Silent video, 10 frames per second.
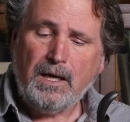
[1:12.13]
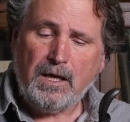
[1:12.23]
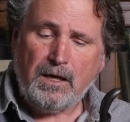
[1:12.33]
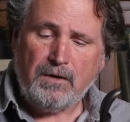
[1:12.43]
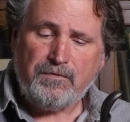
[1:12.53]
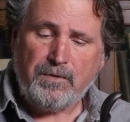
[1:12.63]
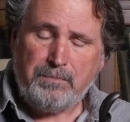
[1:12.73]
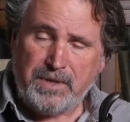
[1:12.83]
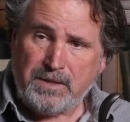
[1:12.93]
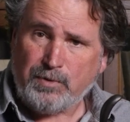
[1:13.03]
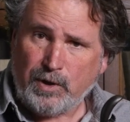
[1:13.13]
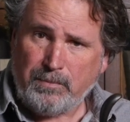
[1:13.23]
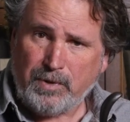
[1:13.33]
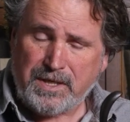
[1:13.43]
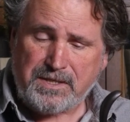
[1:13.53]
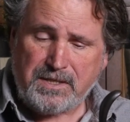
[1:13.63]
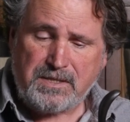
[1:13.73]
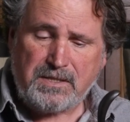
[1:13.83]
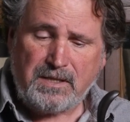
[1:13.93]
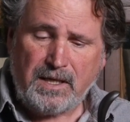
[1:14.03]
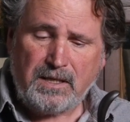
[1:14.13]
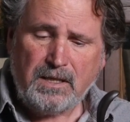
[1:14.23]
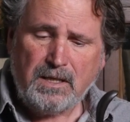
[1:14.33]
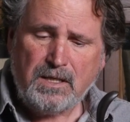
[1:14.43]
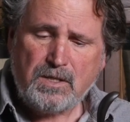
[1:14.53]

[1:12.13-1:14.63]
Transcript: of the big printing presses that